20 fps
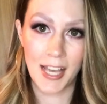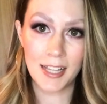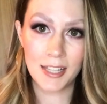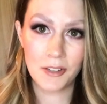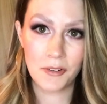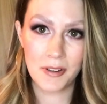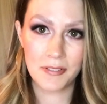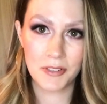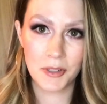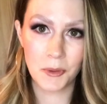Hello
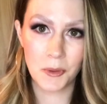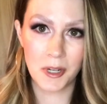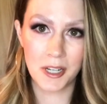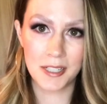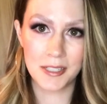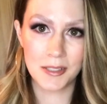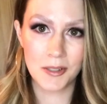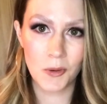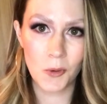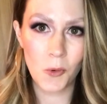
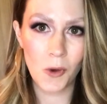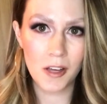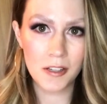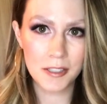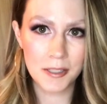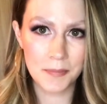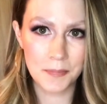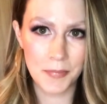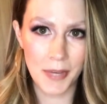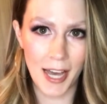everyone,
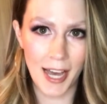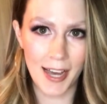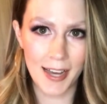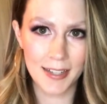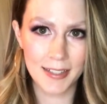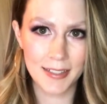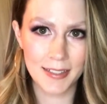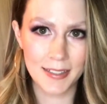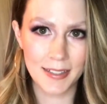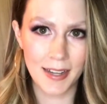welcome
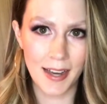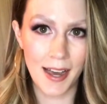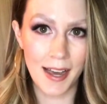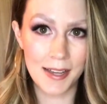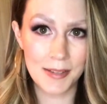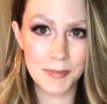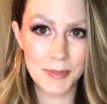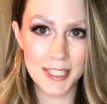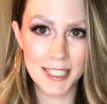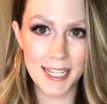back.
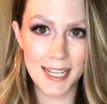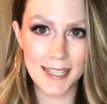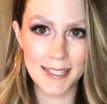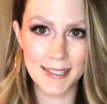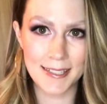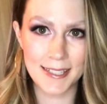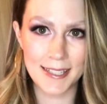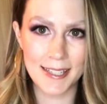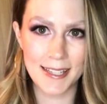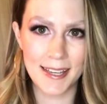I'm
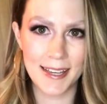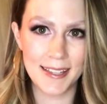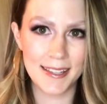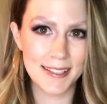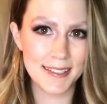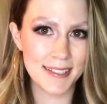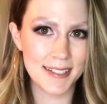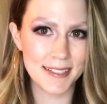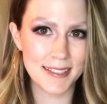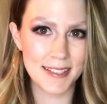Stacy and
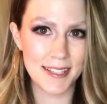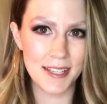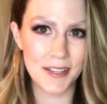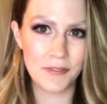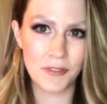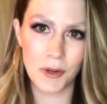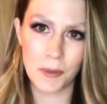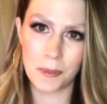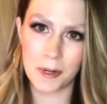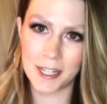this is the
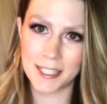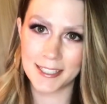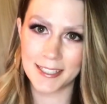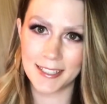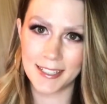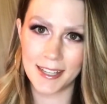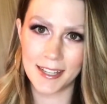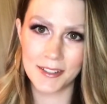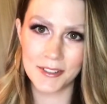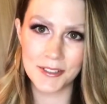For Bricks and
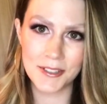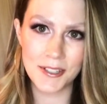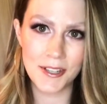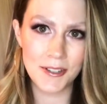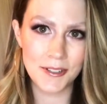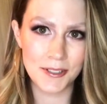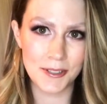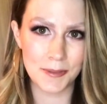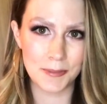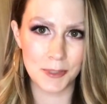Giggles
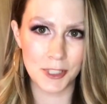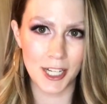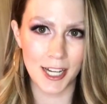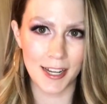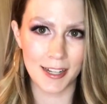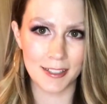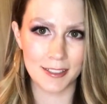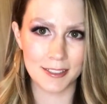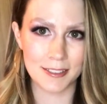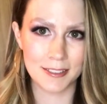YouTube
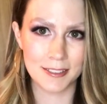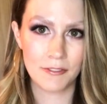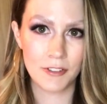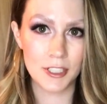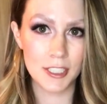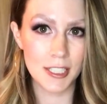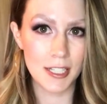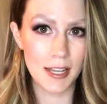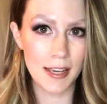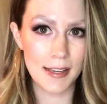channel. For
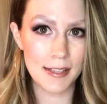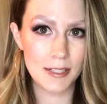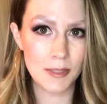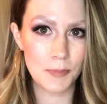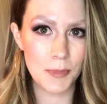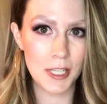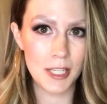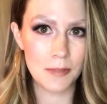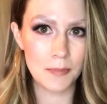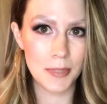today's
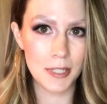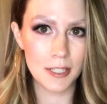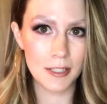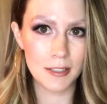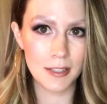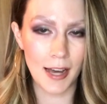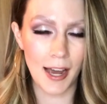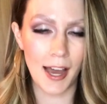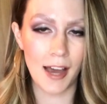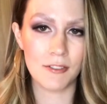speed
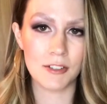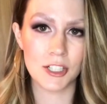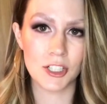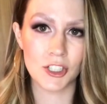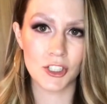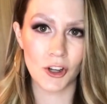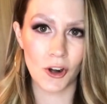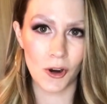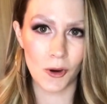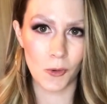build, I have a
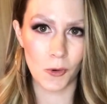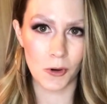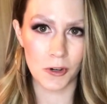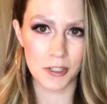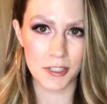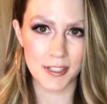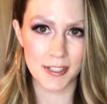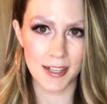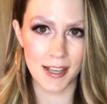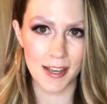Star
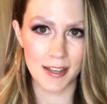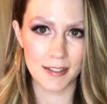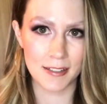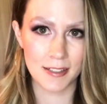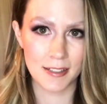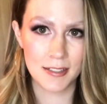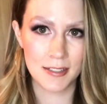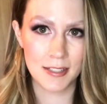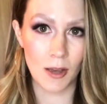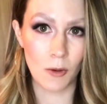Wars set
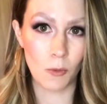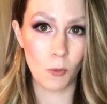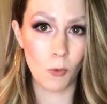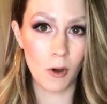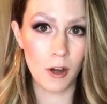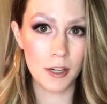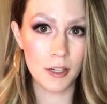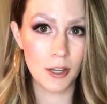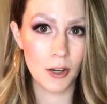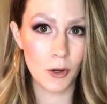
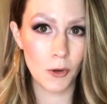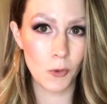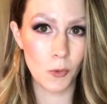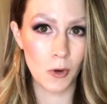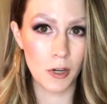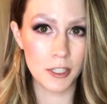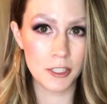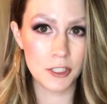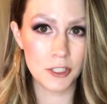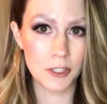
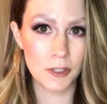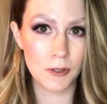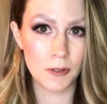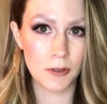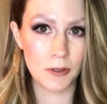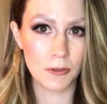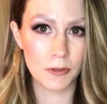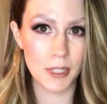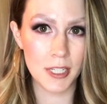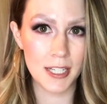
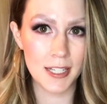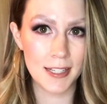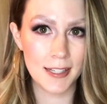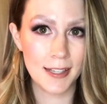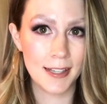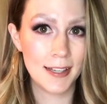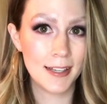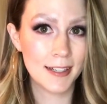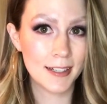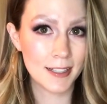10123
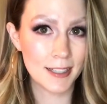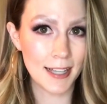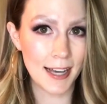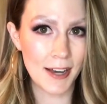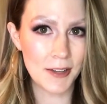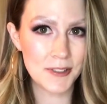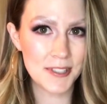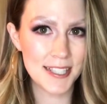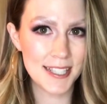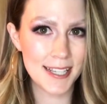
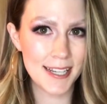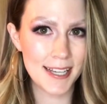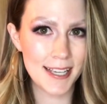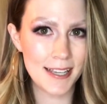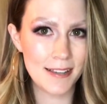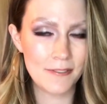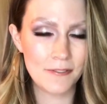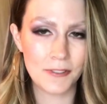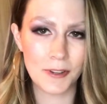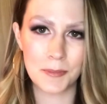Cloud
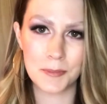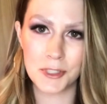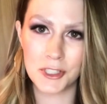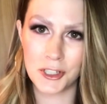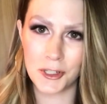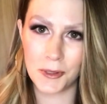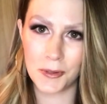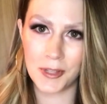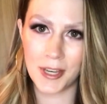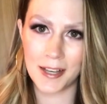City from
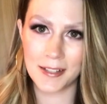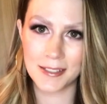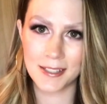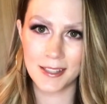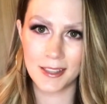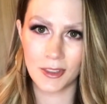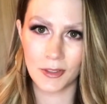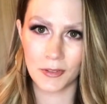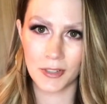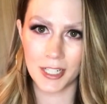
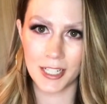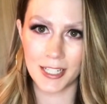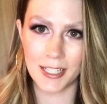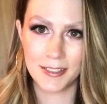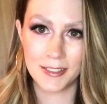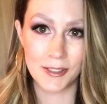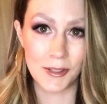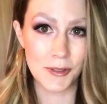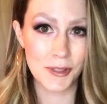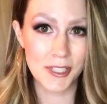2003.
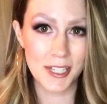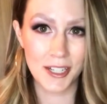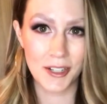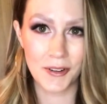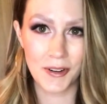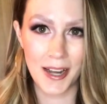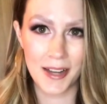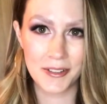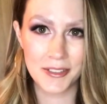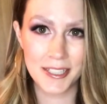So stick
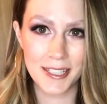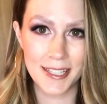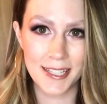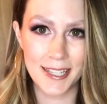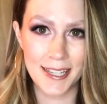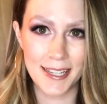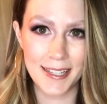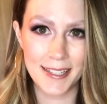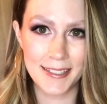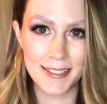around to
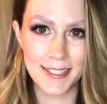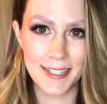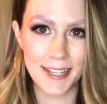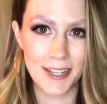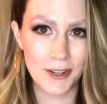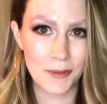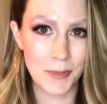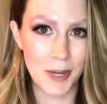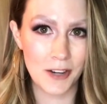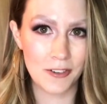the end to
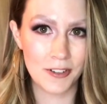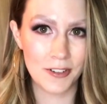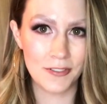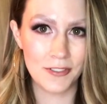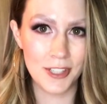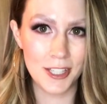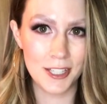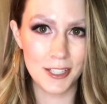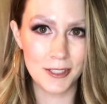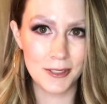hear my
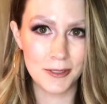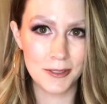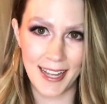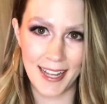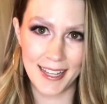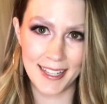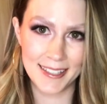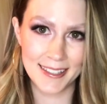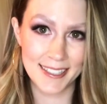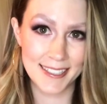review
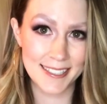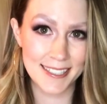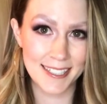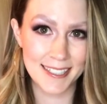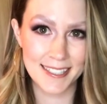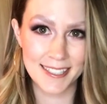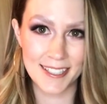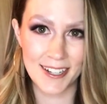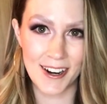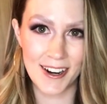and let's get
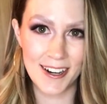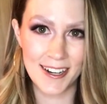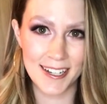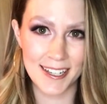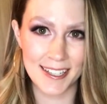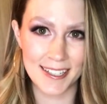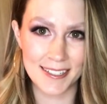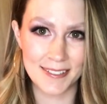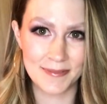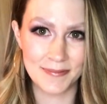
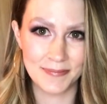started.